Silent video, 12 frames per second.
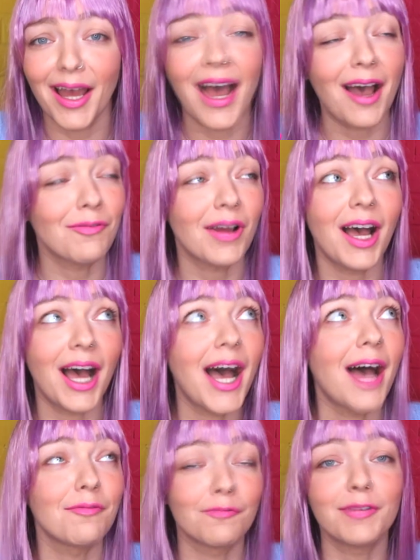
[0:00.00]
I
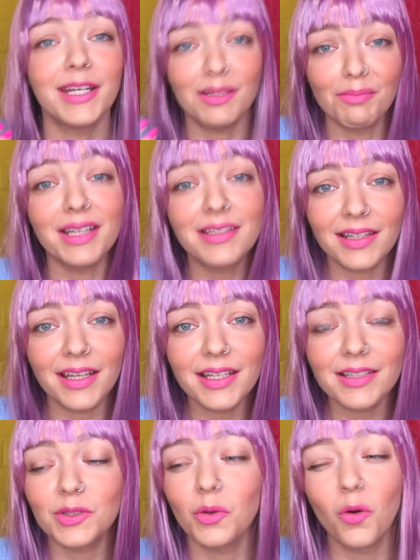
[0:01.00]
have really missed
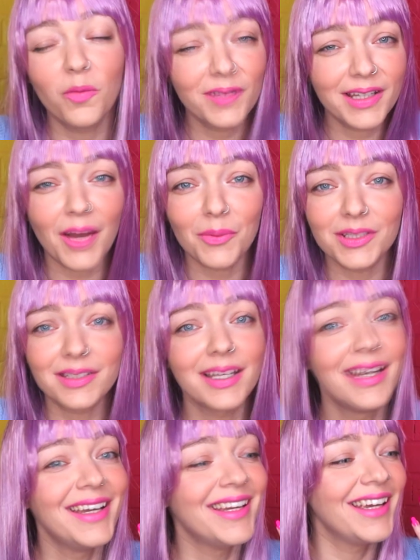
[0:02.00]
this, so hopefully that was
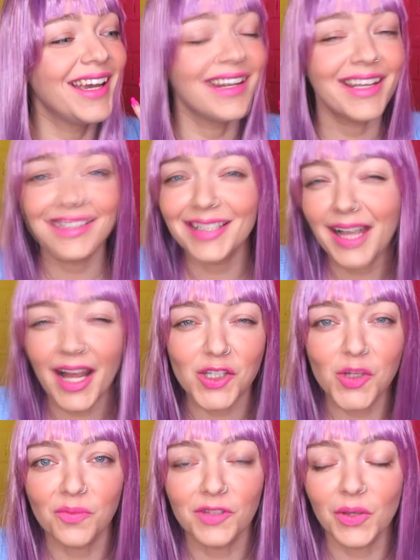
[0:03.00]
a nice little
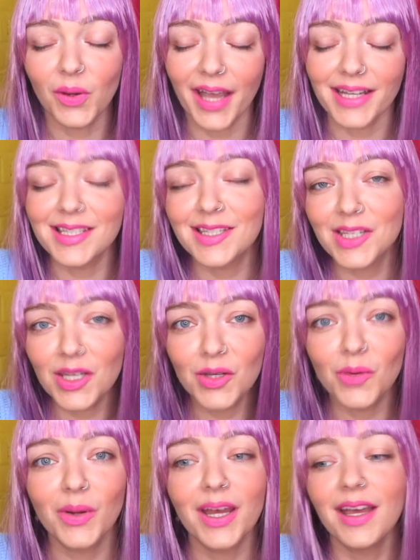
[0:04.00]
catch-up for you guys
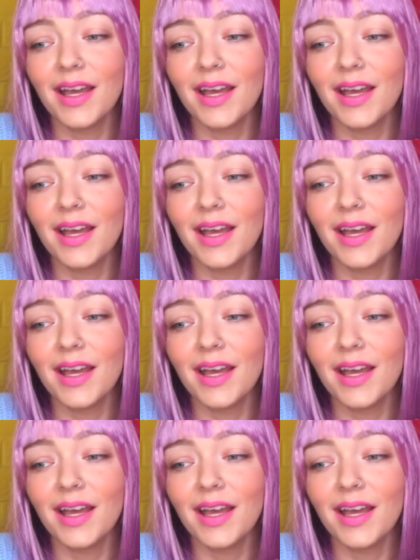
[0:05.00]
too.